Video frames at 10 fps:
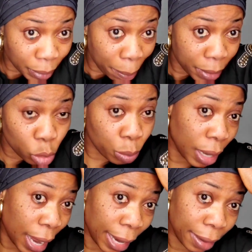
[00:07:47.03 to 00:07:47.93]
that place to
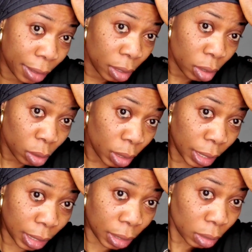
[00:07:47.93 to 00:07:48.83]
be high.
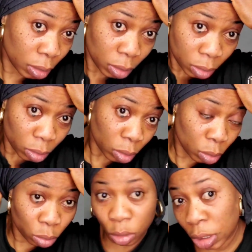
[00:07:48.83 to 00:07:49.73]
Okay.
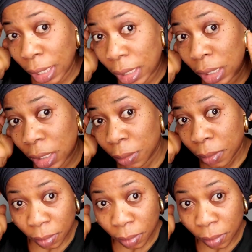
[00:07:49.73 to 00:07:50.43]
You set it.